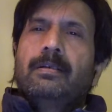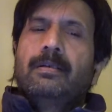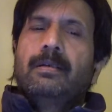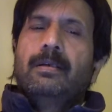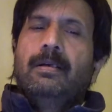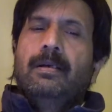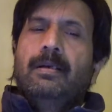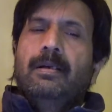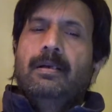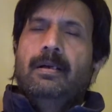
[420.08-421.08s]

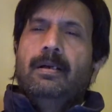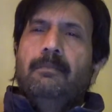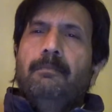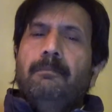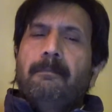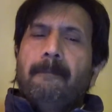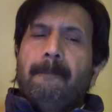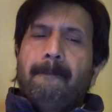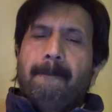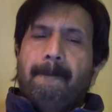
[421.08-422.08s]

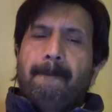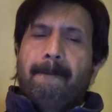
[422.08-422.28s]
(silence)